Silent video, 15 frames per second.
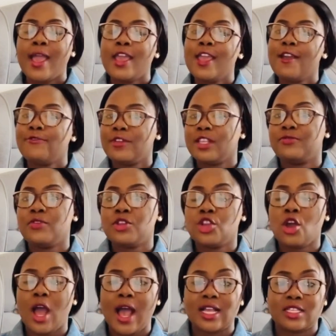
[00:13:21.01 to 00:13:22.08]
If this
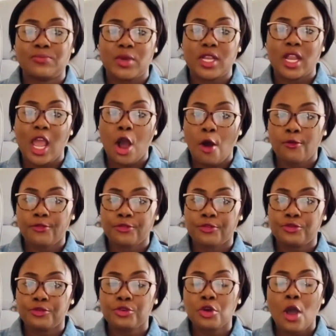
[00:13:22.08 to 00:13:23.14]
video has been
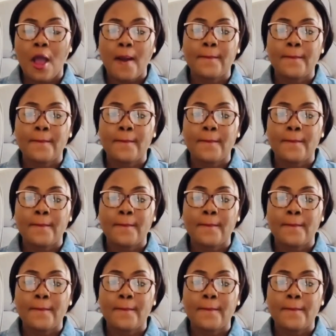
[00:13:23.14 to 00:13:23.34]
helpful,